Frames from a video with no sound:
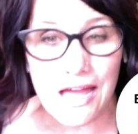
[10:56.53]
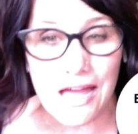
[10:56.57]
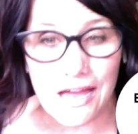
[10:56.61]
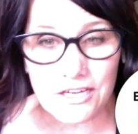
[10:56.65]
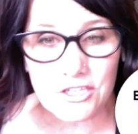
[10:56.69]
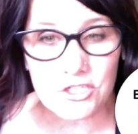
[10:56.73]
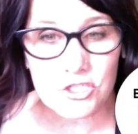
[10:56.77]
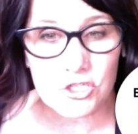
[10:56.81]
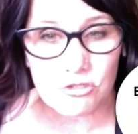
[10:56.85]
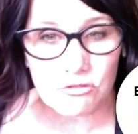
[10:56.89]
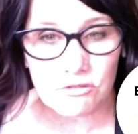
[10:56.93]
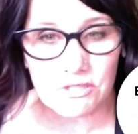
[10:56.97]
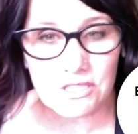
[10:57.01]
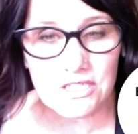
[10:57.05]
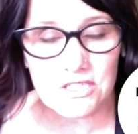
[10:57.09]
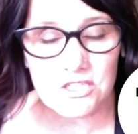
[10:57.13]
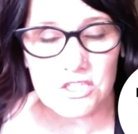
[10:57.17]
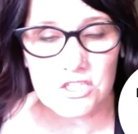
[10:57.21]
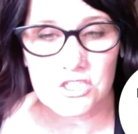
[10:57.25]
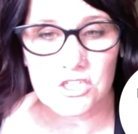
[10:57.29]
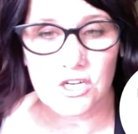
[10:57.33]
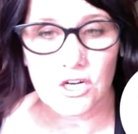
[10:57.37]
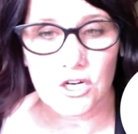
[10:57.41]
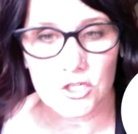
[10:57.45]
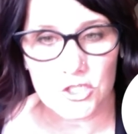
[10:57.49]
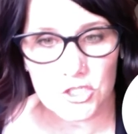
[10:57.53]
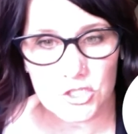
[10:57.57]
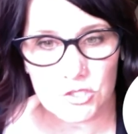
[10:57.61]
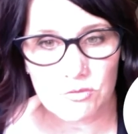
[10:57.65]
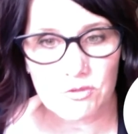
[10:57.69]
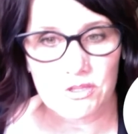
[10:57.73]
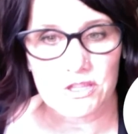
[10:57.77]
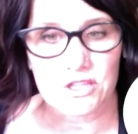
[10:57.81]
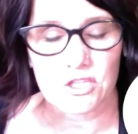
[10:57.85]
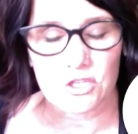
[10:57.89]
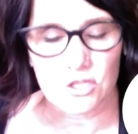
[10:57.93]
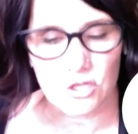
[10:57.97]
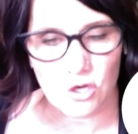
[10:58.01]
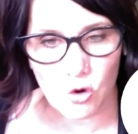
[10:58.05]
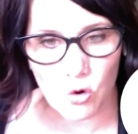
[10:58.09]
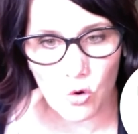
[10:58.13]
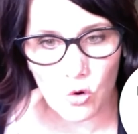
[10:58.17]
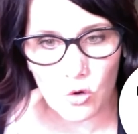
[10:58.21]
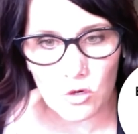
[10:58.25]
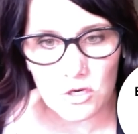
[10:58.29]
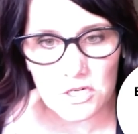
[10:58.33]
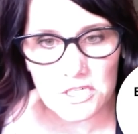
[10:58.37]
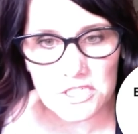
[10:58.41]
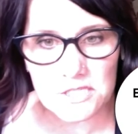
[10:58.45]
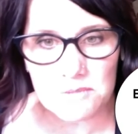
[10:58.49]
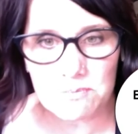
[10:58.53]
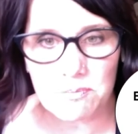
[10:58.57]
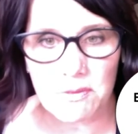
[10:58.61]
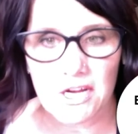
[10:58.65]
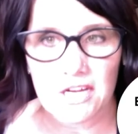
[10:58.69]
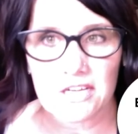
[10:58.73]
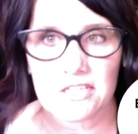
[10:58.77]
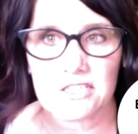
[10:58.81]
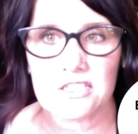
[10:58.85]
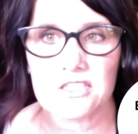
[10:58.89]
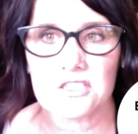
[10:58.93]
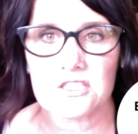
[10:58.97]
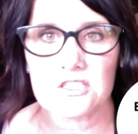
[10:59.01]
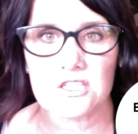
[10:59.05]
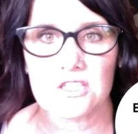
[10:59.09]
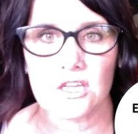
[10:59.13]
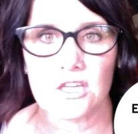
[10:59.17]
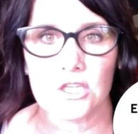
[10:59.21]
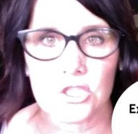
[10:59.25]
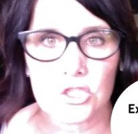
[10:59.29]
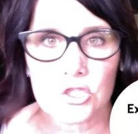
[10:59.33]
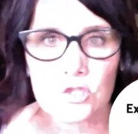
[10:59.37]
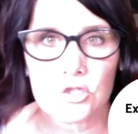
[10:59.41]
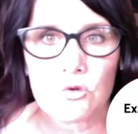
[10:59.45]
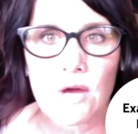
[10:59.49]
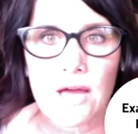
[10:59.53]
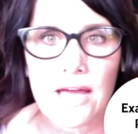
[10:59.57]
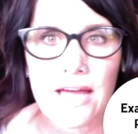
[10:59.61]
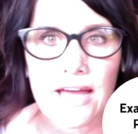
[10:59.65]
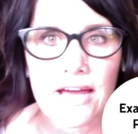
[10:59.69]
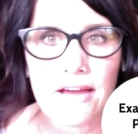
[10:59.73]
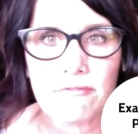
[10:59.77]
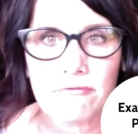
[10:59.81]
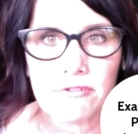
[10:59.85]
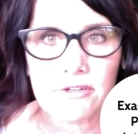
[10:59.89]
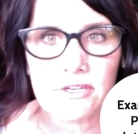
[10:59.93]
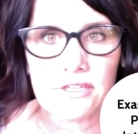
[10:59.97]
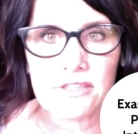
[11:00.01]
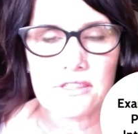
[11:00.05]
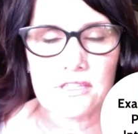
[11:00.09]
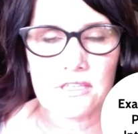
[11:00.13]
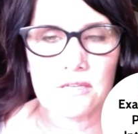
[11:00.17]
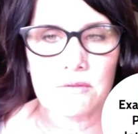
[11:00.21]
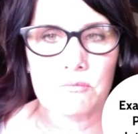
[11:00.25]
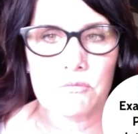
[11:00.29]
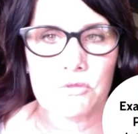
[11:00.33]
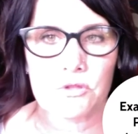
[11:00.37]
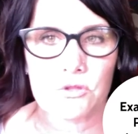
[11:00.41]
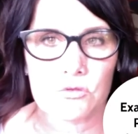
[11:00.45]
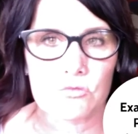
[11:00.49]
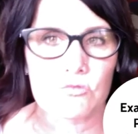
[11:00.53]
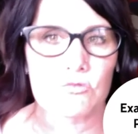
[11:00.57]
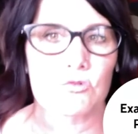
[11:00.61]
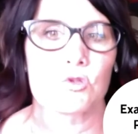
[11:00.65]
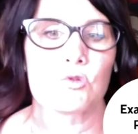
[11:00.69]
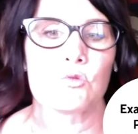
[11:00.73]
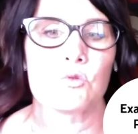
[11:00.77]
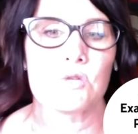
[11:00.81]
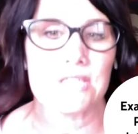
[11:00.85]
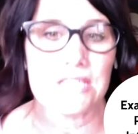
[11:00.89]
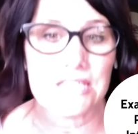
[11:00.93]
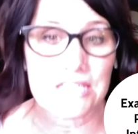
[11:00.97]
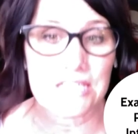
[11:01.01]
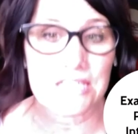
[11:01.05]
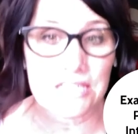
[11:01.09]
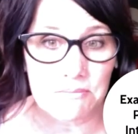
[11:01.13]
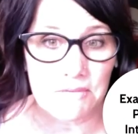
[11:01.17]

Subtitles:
actually starts with the correspondence that you have with them through